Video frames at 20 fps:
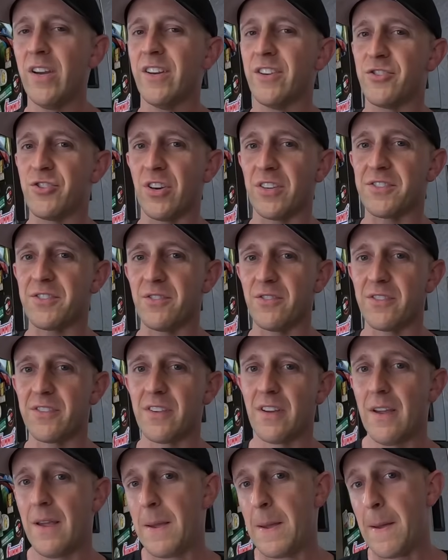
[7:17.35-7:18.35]
adjusters.
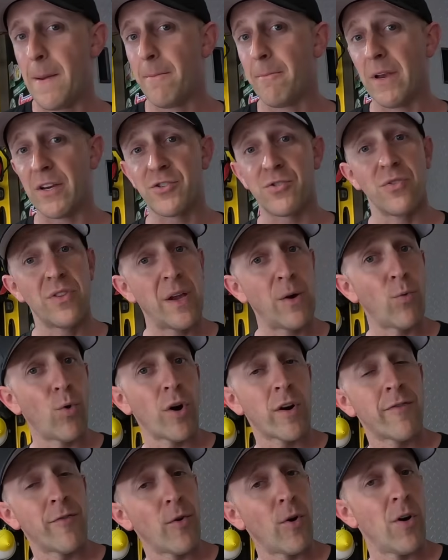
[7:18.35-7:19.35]
Make sure they
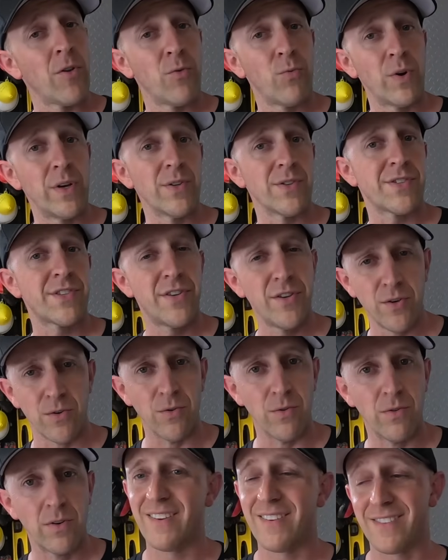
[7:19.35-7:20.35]
work for all the wheels too.
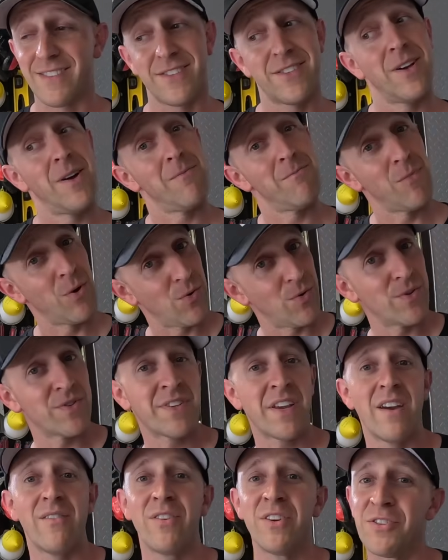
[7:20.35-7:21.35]
Some mowers
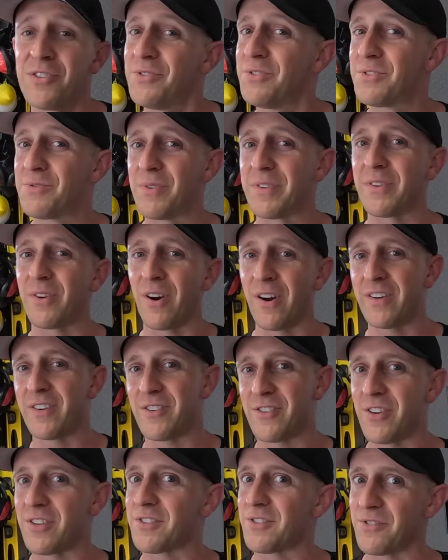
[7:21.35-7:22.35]
have issues with their height
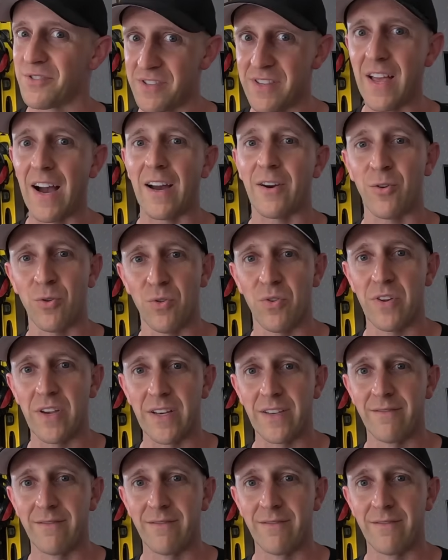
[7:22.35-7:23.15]
adjusters not holding.